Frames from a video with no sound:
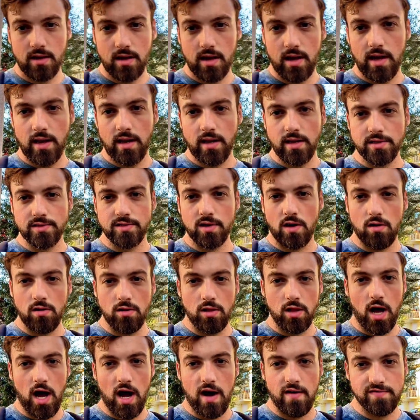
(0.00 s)
It is all
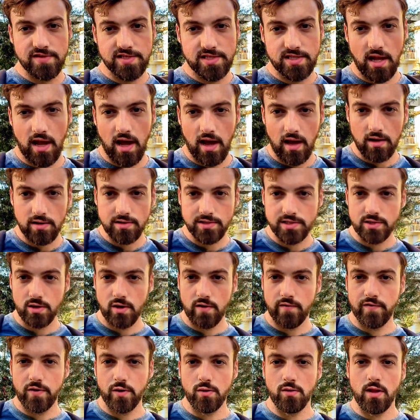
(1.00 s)
loft style. So
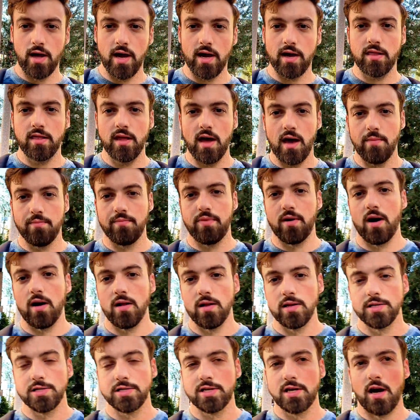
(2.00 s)
if you like that
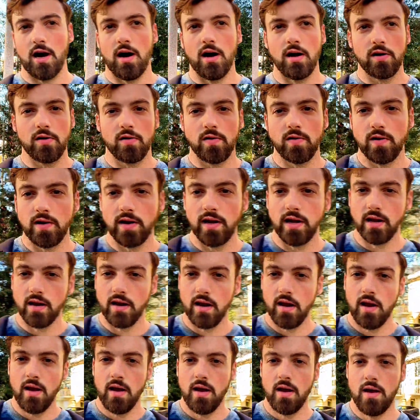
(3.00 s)
polished concrete,
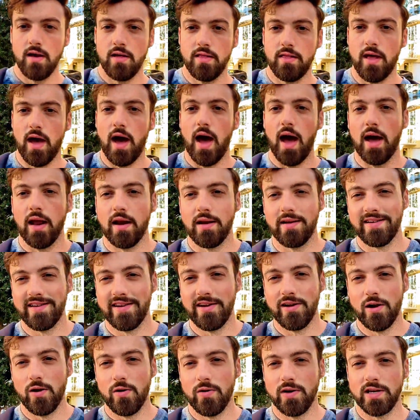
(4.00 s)
that,
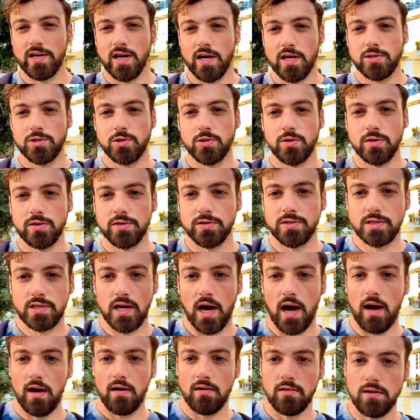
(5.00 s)
you know, industrial
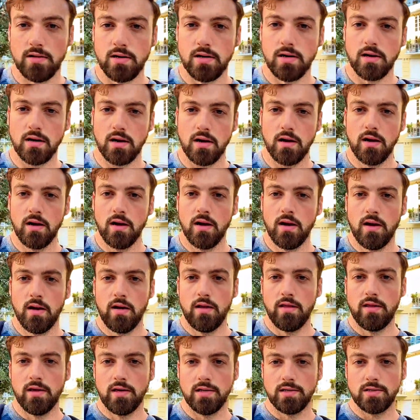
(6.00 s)
style look,
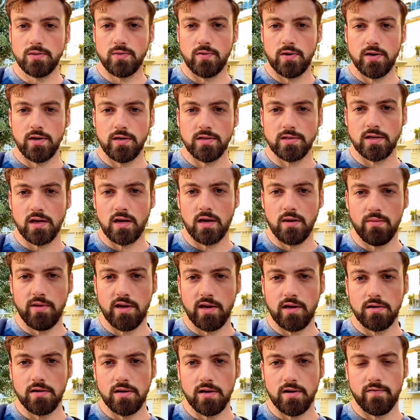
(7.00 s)
this one is going to be
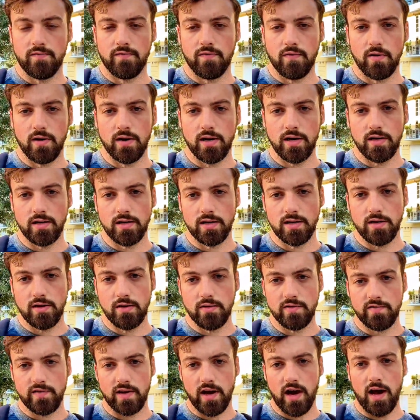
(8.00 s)
good for you.
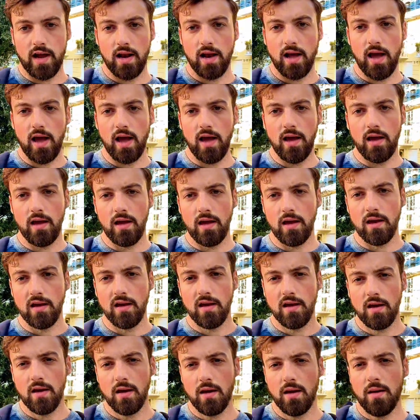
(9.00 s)
You've got a
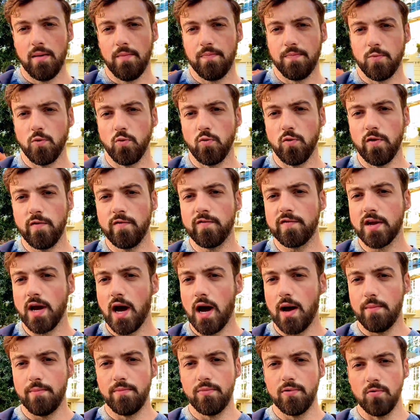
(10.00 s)

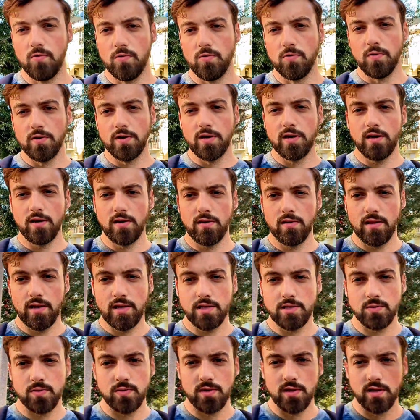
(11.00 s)
rooftop pool here
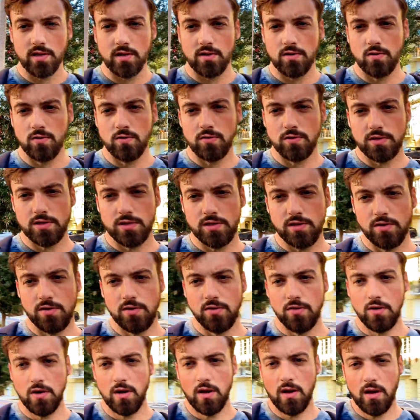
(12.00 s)
that's really cool
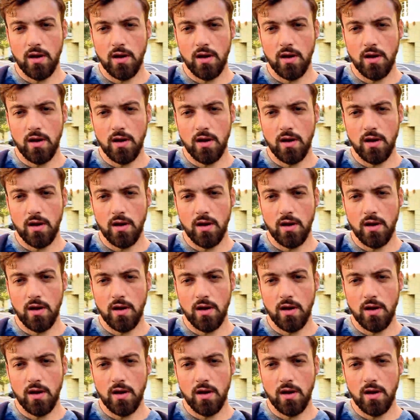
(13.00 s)
too.